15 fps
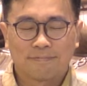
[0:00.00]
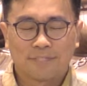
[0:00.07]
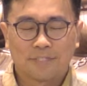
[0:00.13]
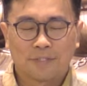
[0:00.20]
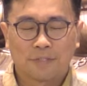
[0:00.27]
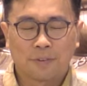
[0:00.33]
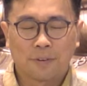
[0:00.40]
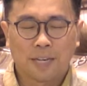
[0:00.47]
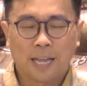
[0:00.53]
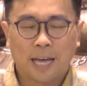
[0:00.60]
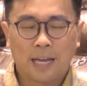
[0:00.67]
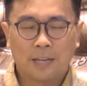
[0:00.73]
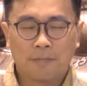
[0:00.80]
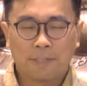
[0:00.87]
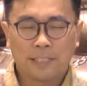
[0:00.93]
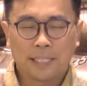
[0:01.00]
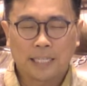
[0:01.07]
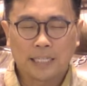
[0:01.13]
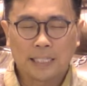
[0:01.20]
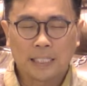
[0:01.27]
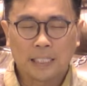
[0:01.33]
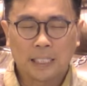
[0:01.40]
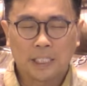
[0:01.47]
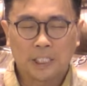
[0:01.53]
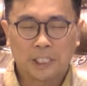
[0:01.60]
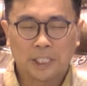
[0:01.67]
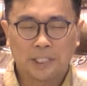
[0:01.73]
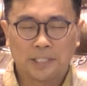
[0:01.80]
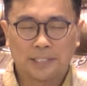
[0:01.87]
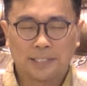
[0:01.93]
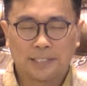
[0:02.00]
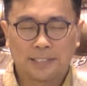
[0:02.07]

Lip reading: For life is uncertain.